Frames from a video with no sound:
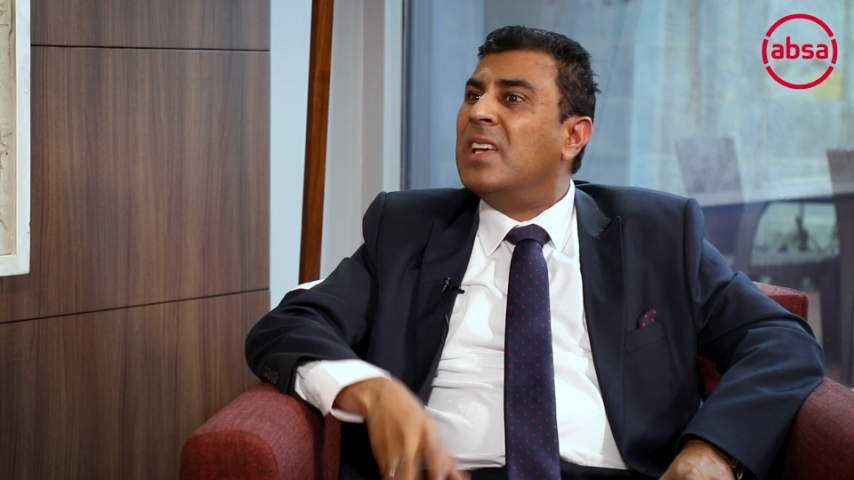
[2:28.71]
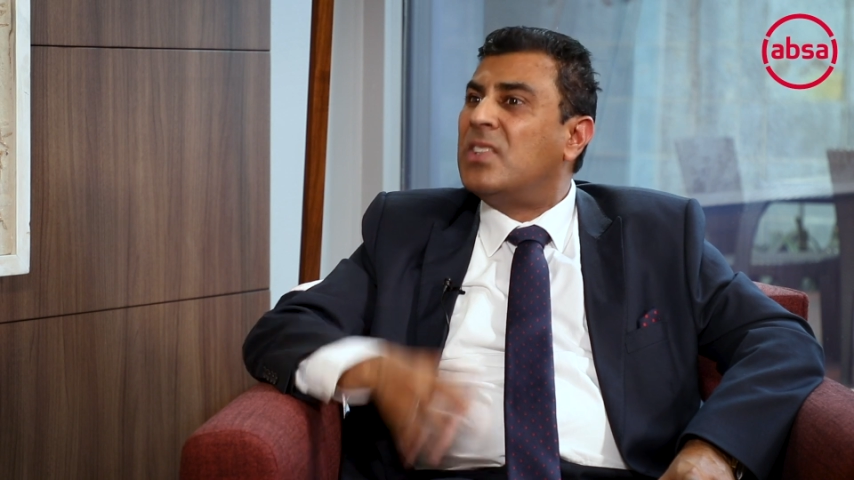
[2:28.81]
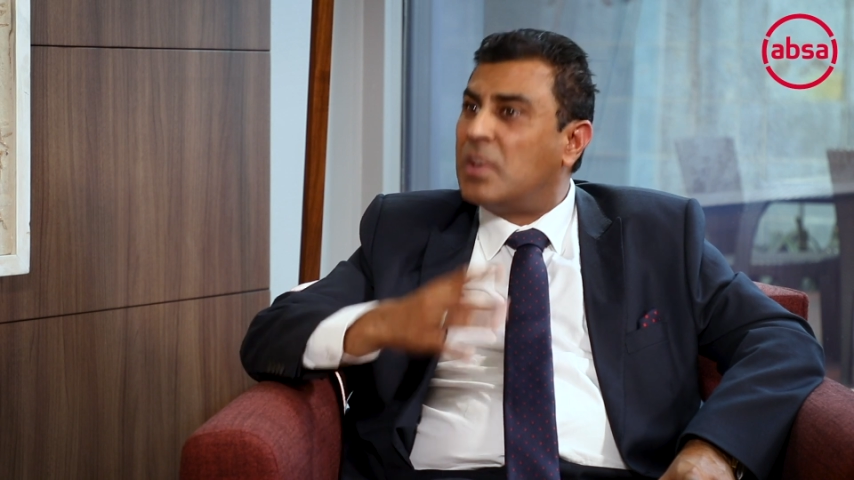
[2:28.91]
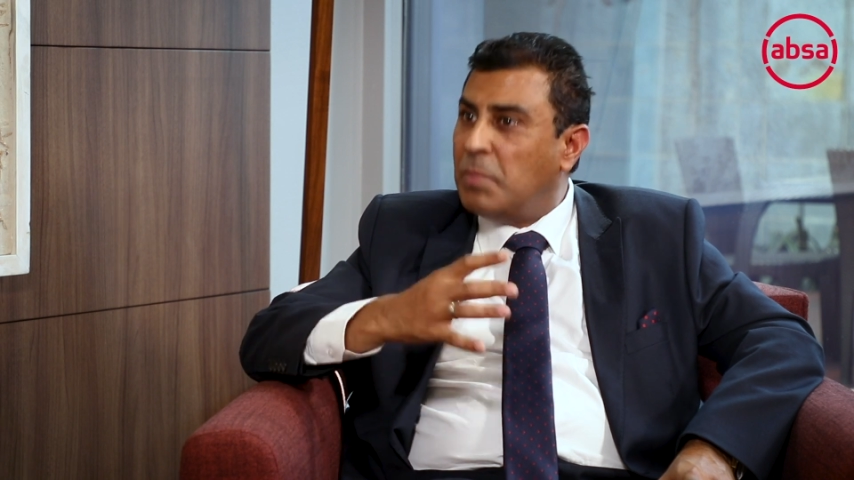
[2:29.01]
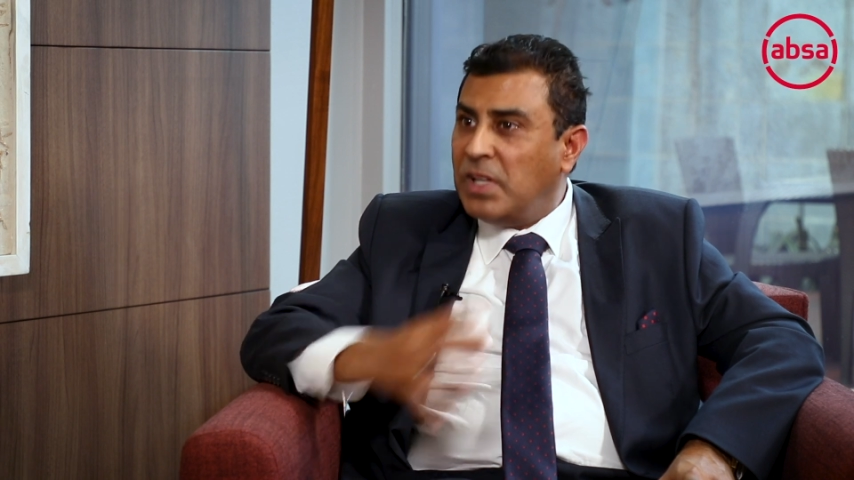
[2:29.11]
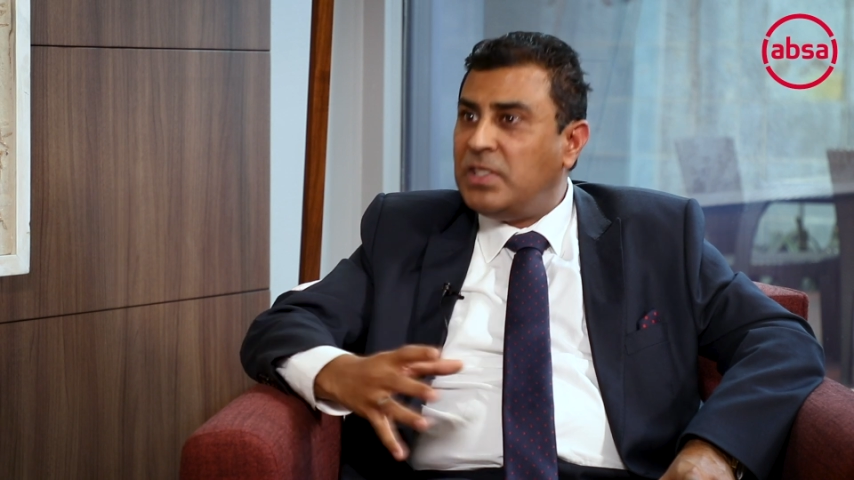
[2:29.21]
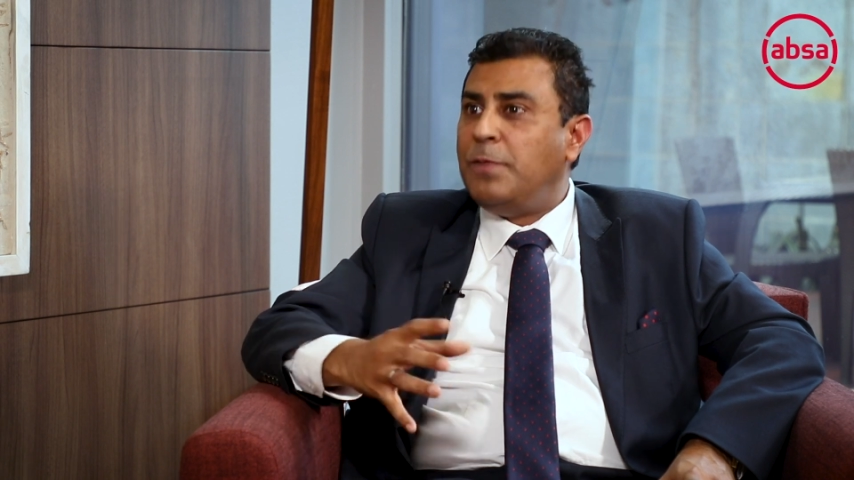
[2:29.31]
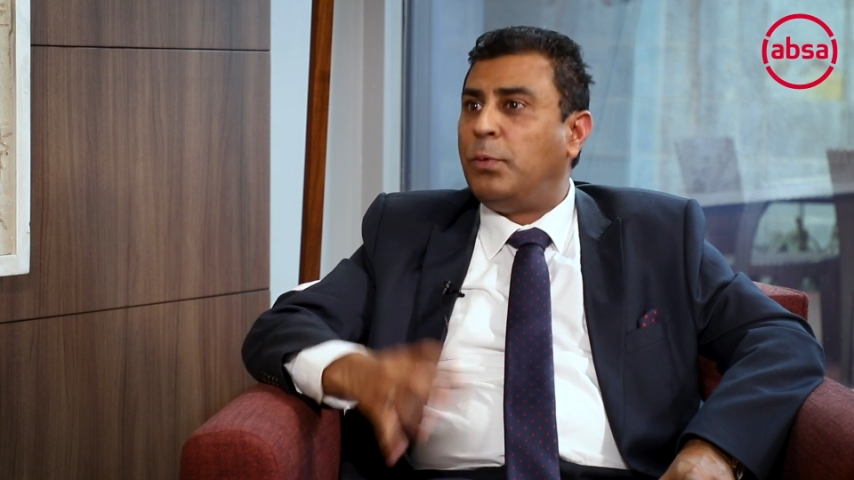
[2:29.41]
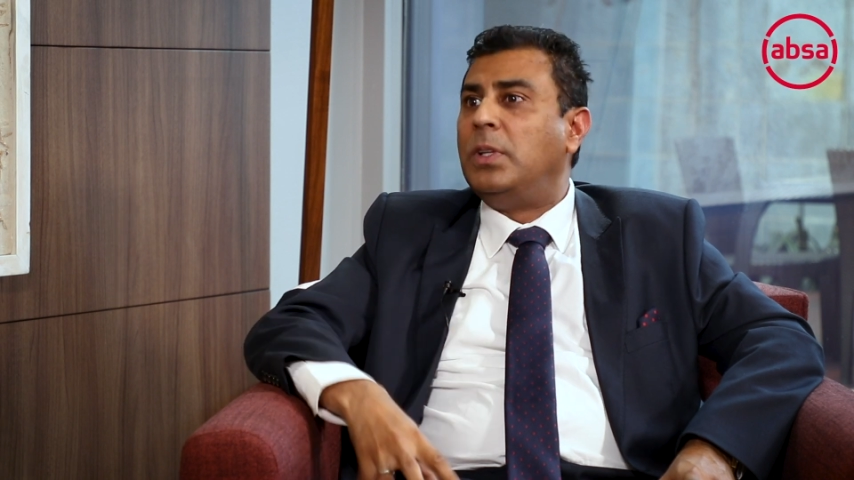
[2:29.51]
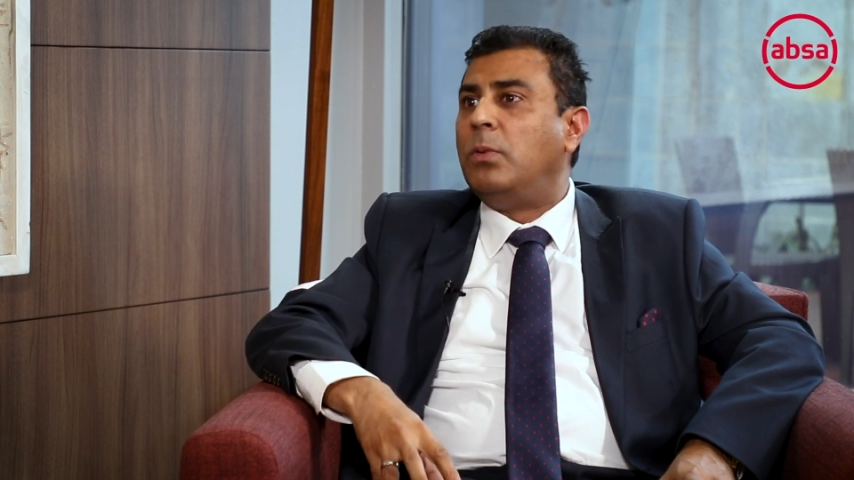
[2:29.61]
stability
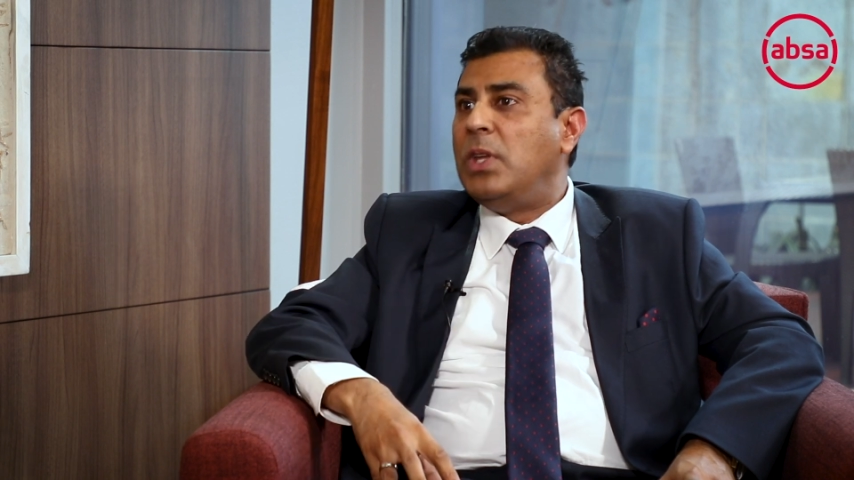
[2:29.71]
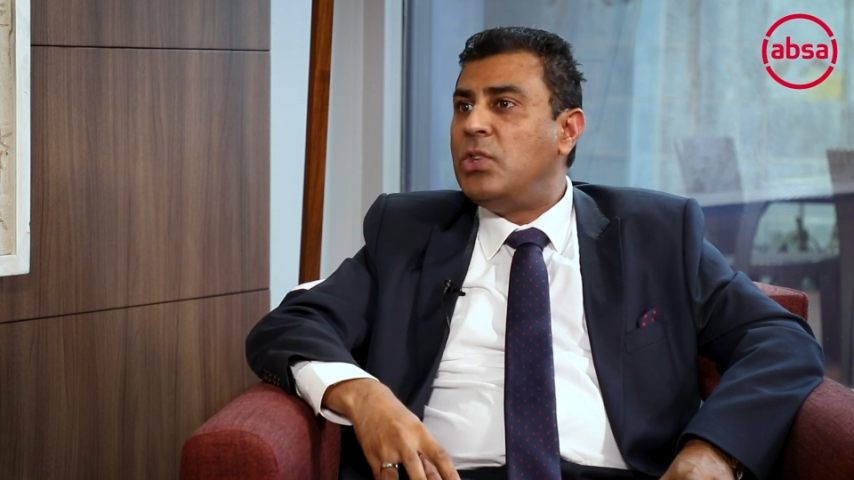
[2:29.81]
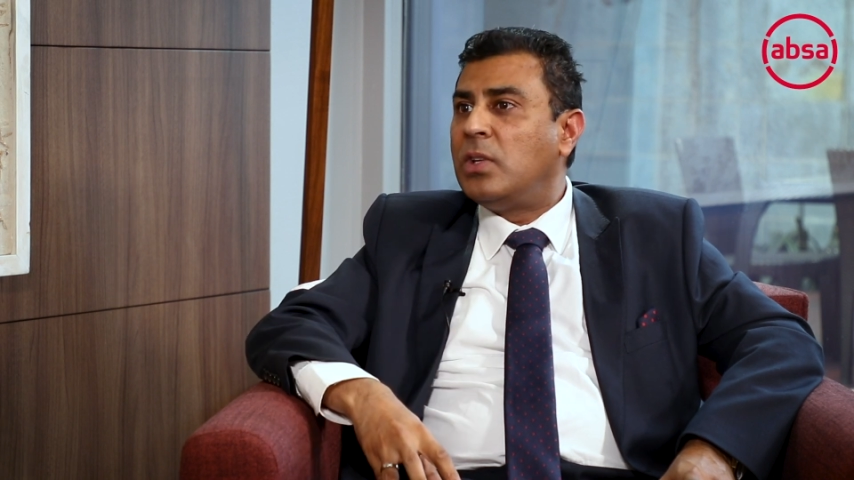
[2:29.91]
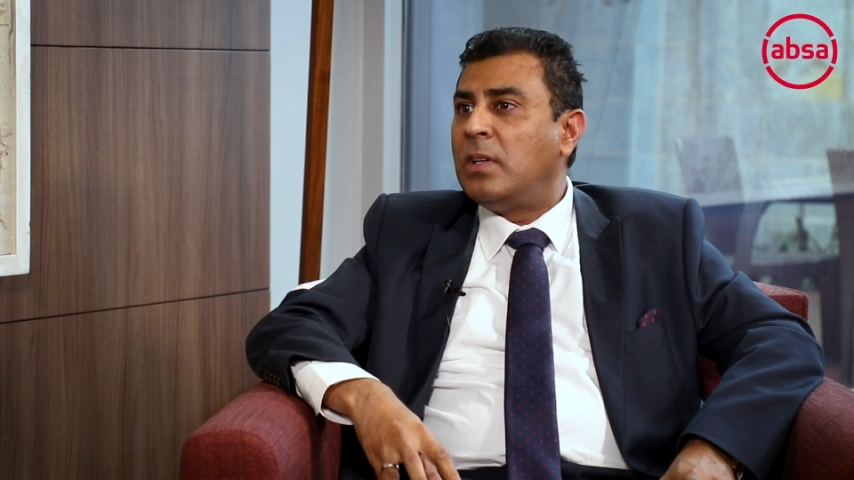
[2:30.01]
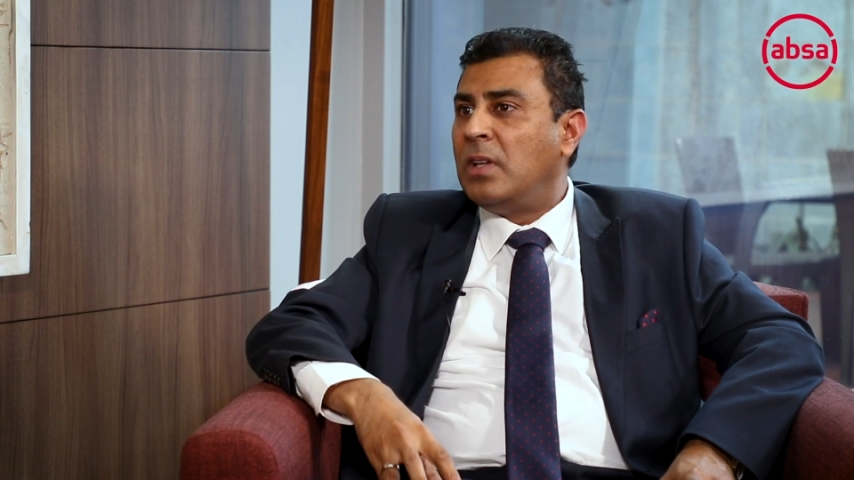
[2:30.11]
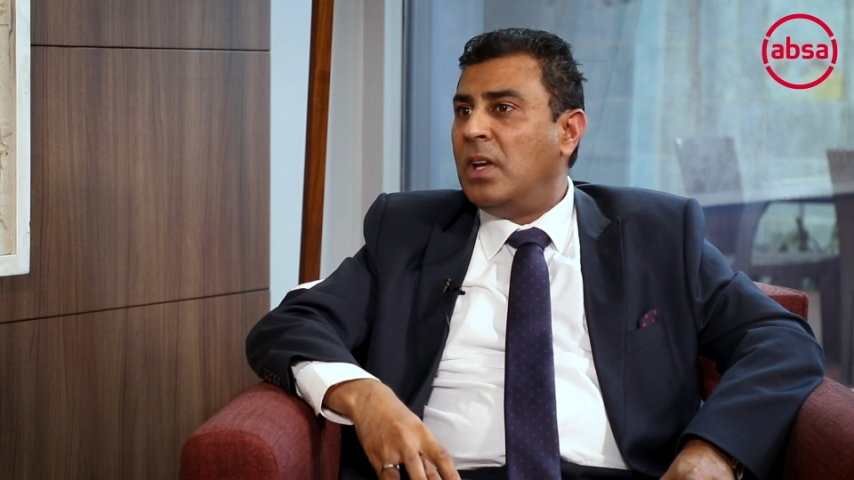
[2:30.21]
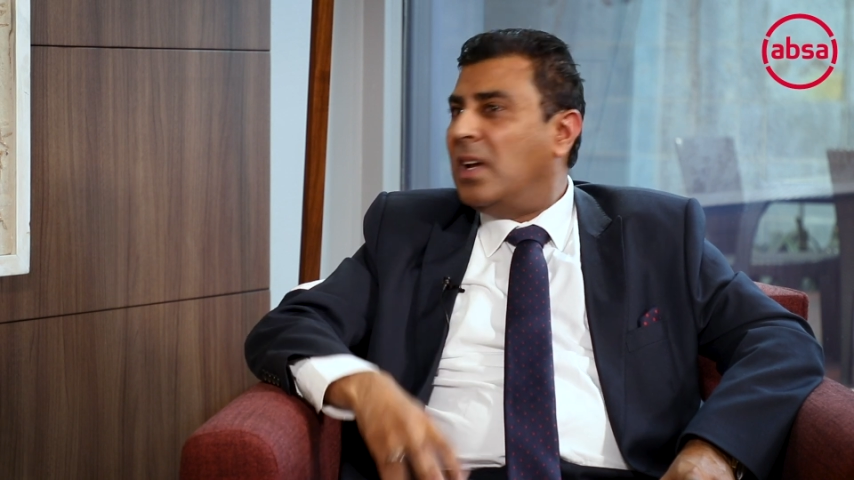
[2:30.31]
for the region.